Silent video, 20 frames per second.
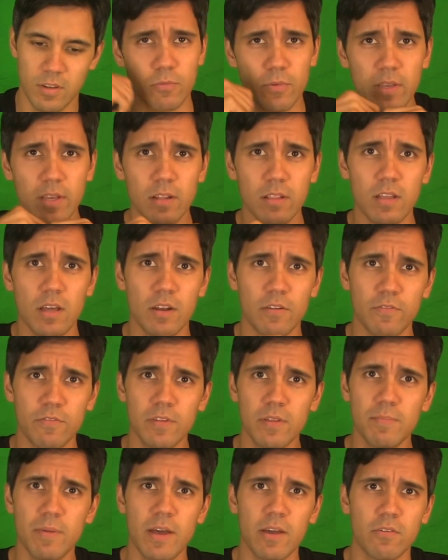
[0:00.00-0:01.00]
We get a lot of
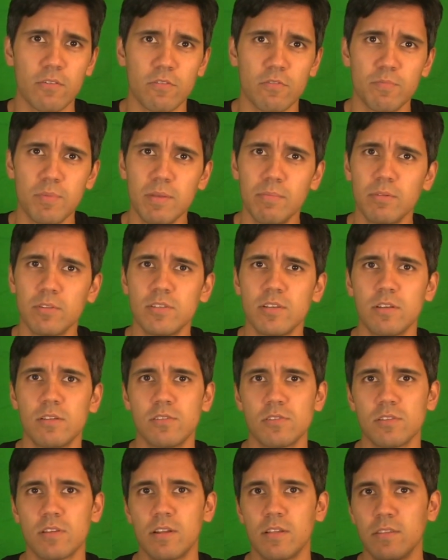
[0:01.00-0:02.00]
feedback where people tell
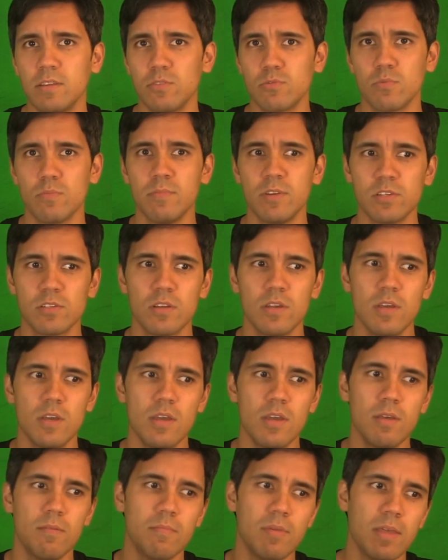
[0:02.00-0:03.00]
us a lot of things we missed.
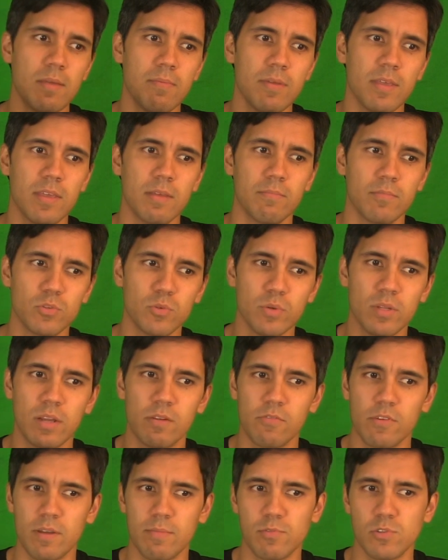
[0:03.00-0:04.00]
Maybe in between
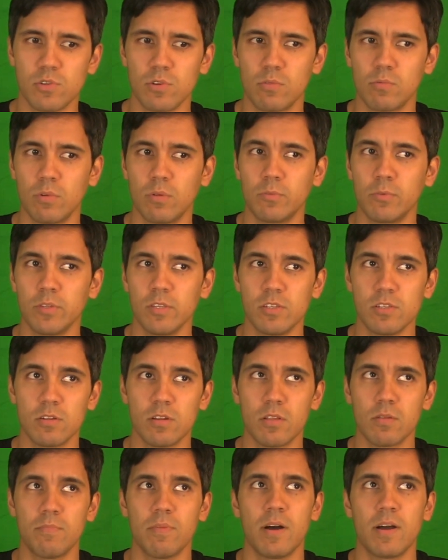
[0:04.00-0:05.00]
every episode we'll release
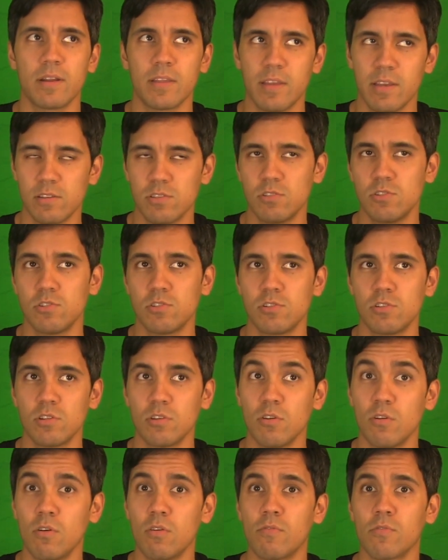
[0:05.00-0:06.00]
another podcast just to
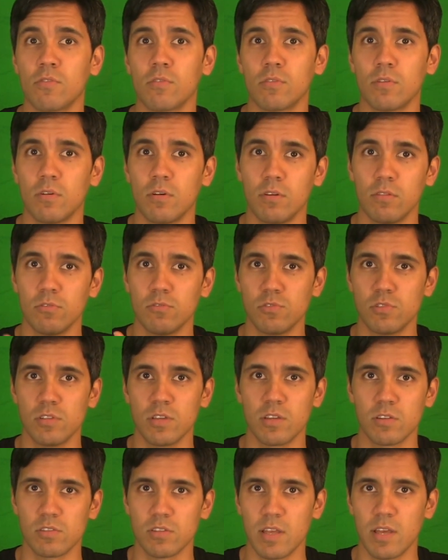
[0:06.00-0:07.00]
go over all those
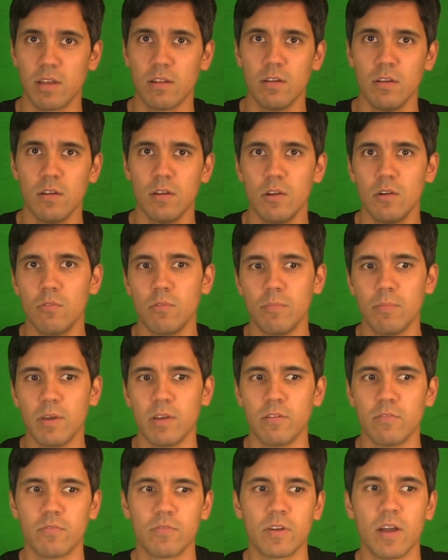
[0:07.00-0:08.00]
things that we
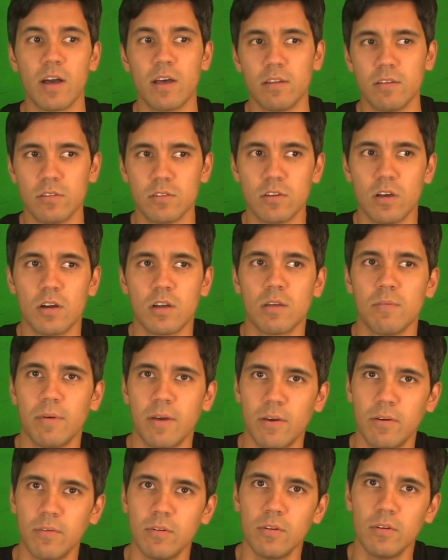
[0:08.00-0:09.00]
might have forgotten to talk
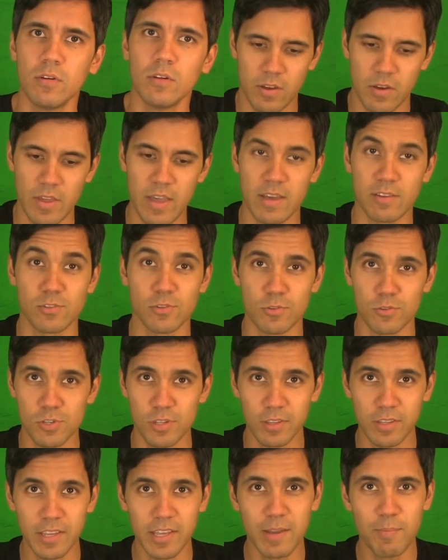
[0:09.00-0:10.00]
about. But yeah, so there's a
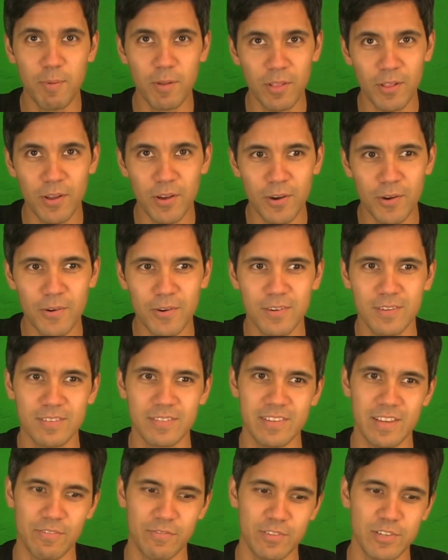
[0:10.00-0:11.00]
link below.
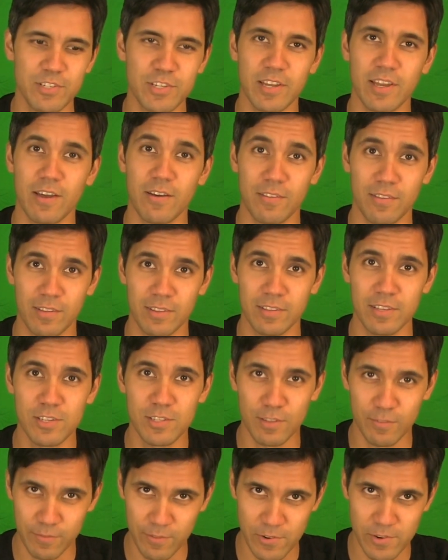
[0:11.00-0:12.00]
Definitely check out at
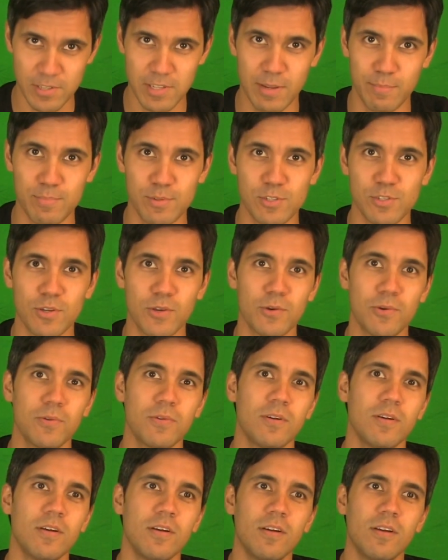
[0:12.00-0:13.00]
least the first
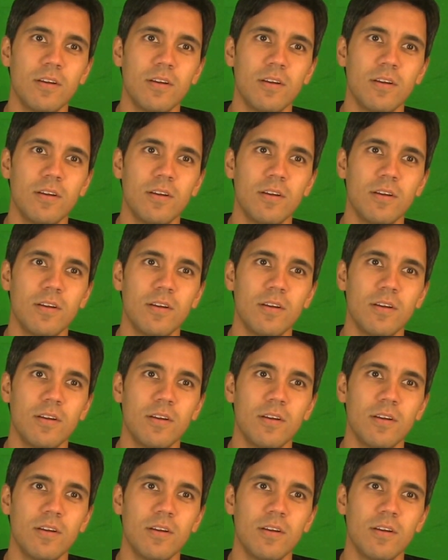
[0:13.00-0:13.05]
episode.